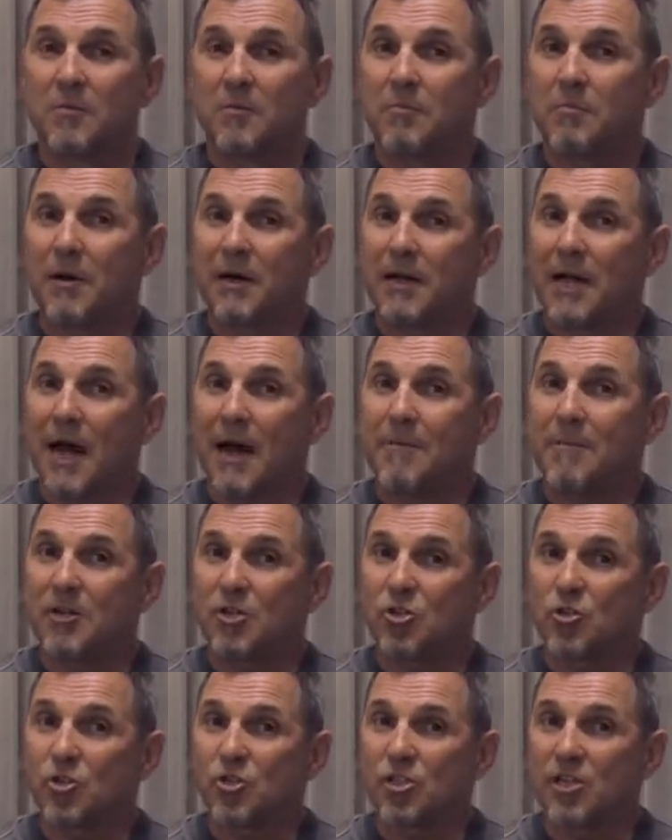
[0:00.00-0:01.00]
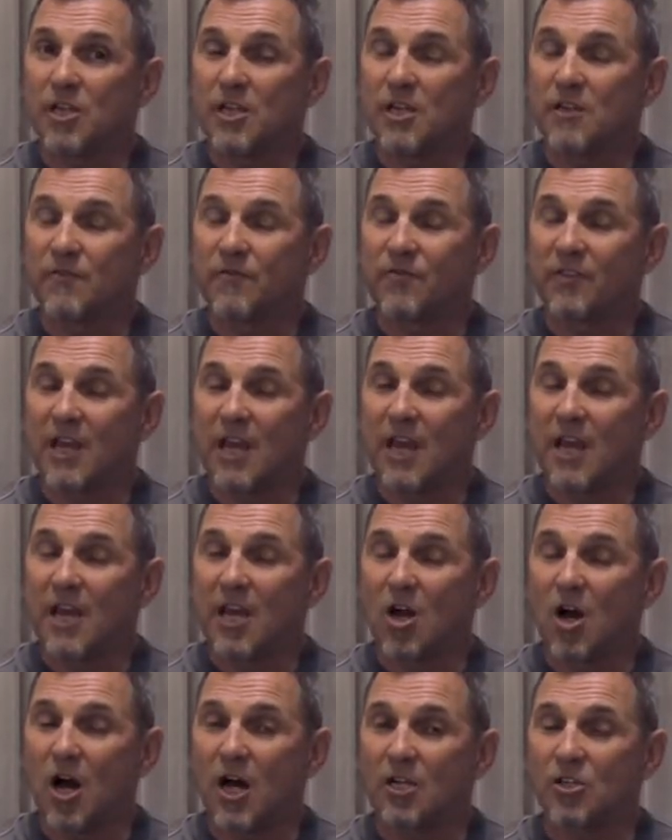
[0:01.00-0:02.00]
But I'm interested if they
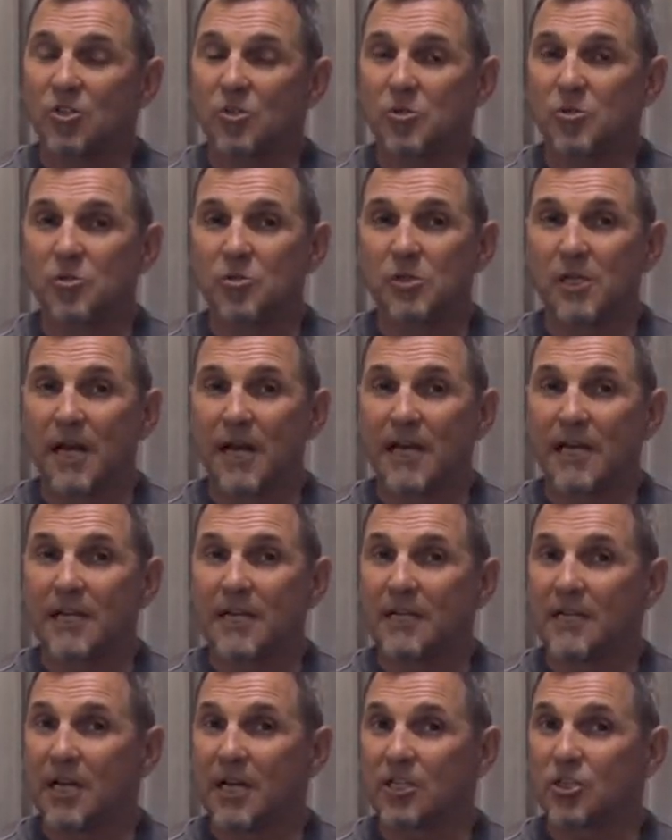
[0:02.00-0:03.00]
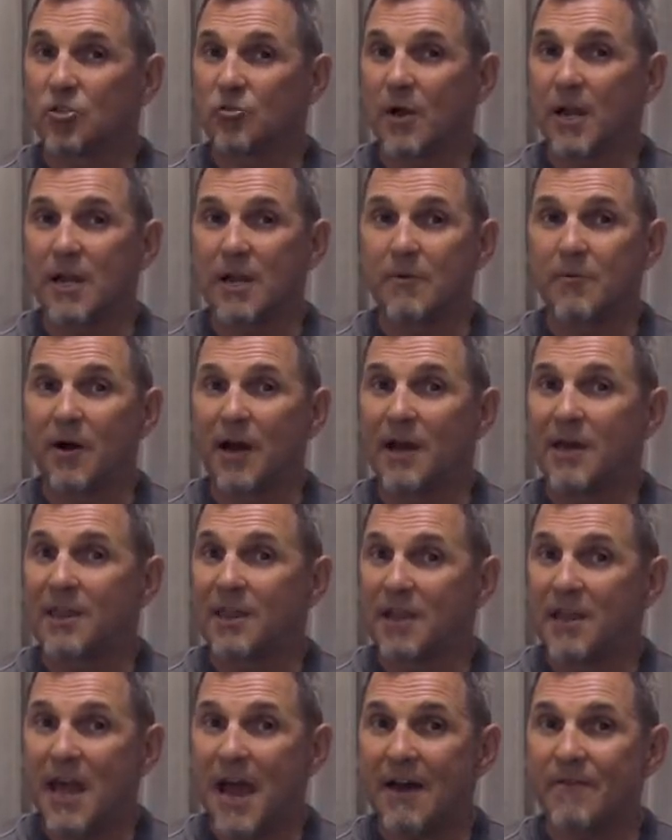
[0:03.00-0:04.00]
got training by
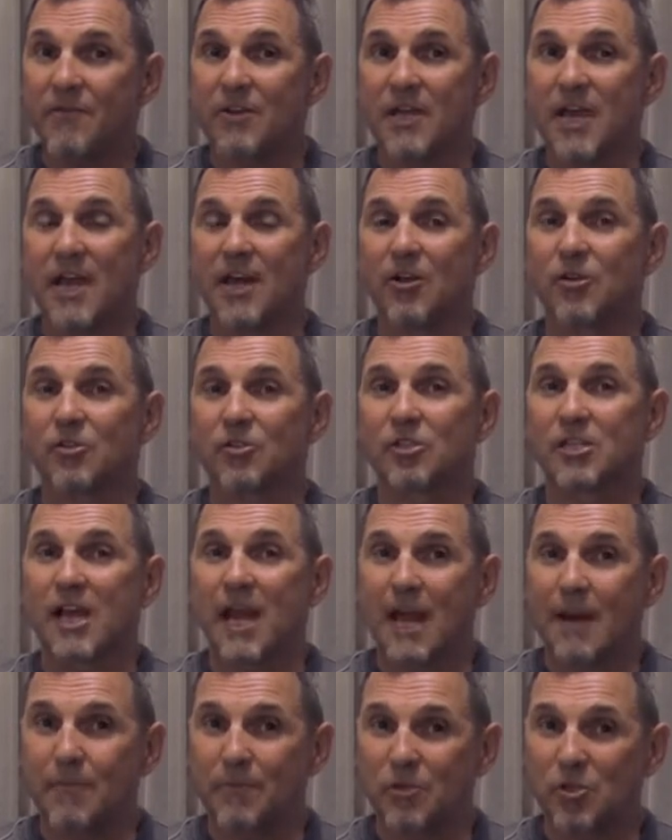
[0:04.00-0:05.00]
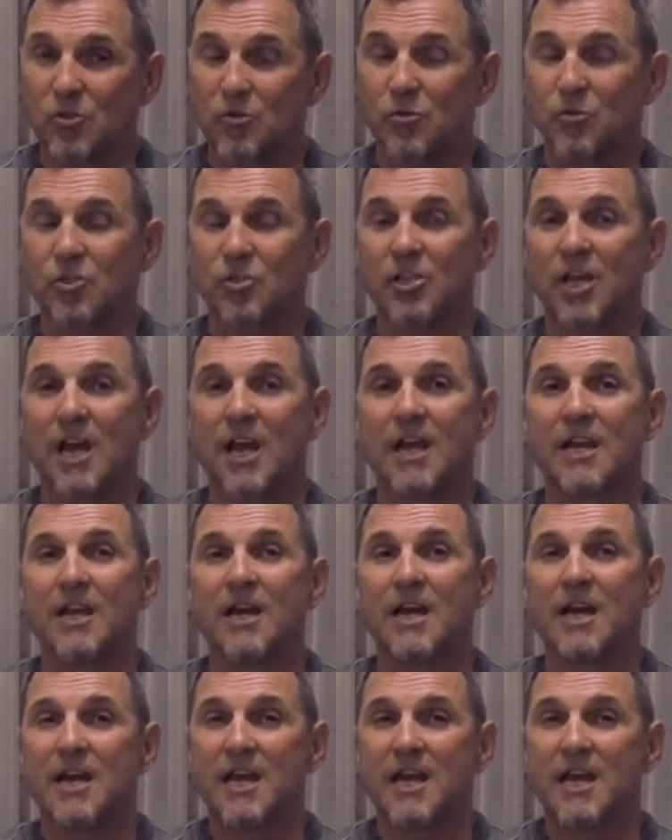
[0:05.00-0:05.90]
the Navigators, Campus Crusade,